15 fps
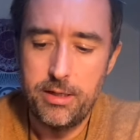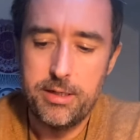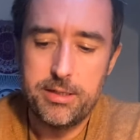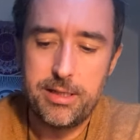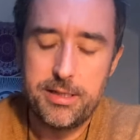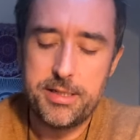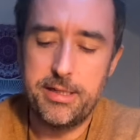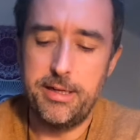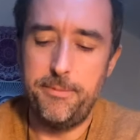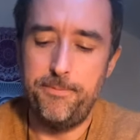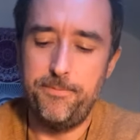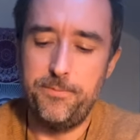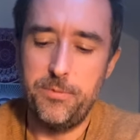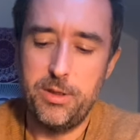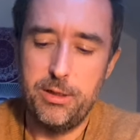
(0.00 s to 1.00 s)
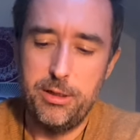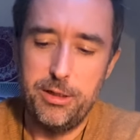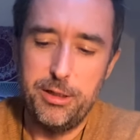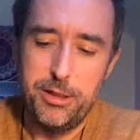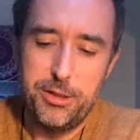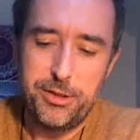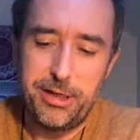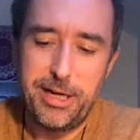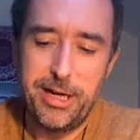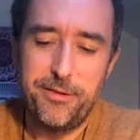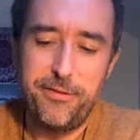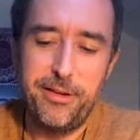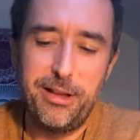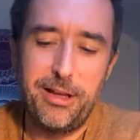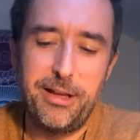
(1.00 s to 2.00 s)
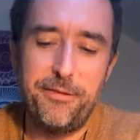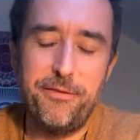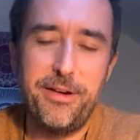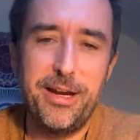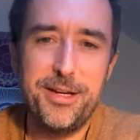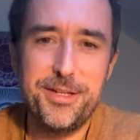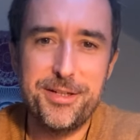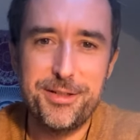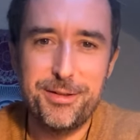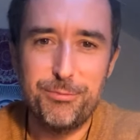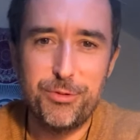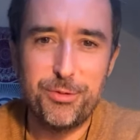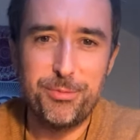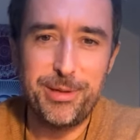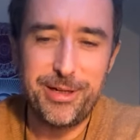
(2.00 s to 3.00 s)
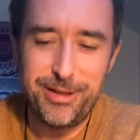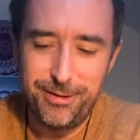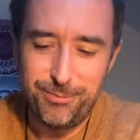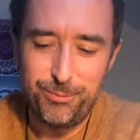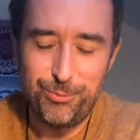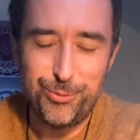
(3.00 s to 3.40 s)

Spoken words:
So let's see. So I kind of feel like advice would be